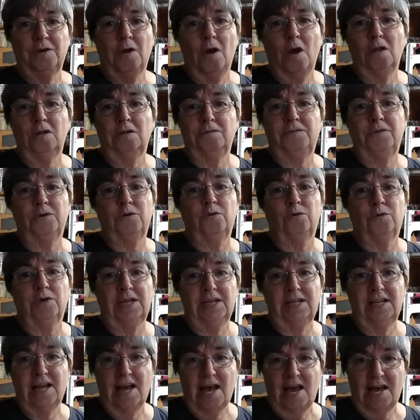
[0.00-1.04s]
all of the
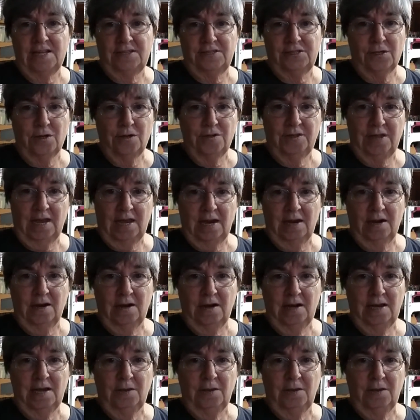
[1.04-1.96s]
grid lines on there,